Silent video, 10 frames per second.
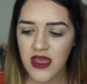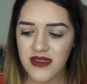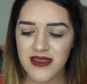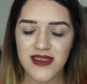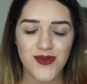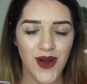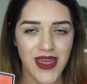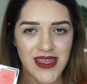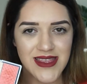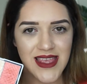this is
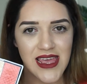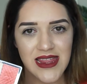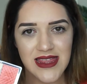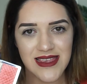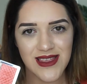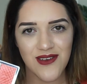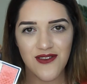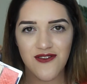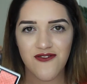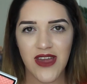why it's in this
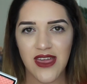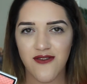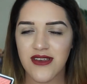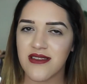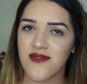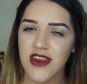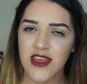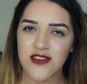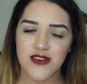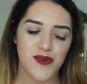uh, favorites
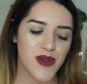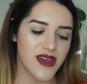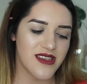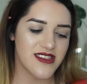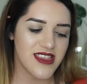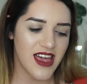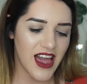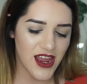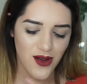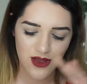video just because
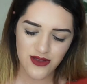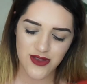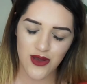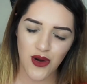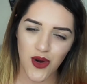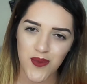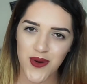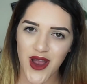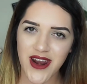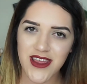I don't use the whole
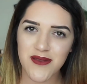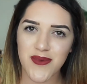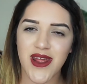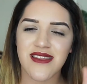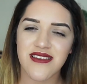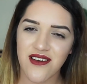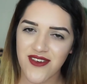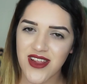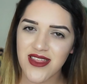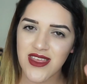product but I
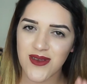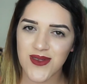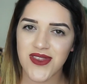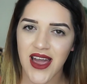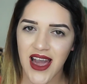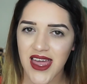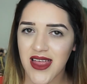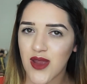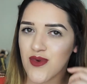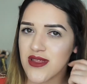definitely use the
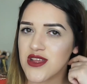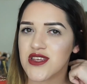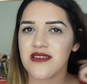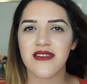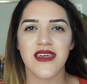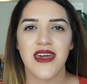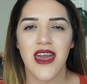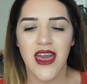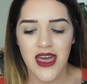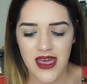highlight religiously.
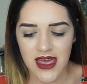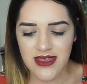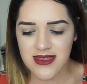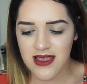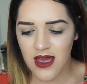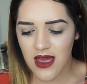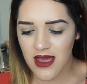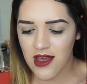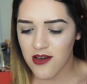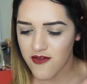It's
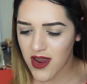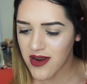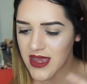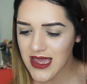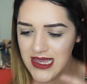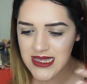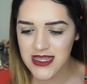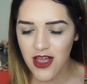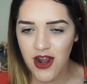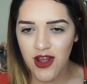very
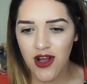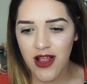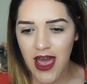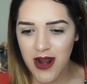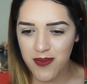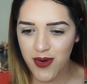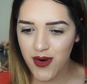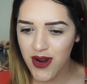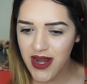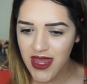subtle and
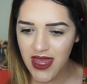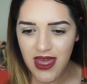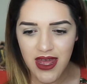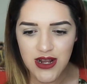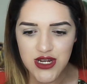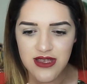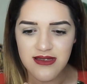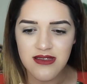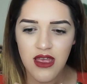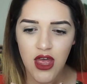pretty and it
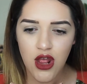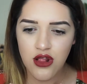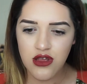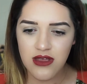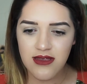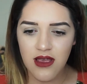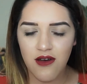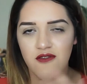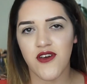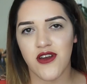just looks
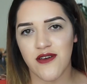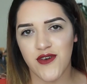very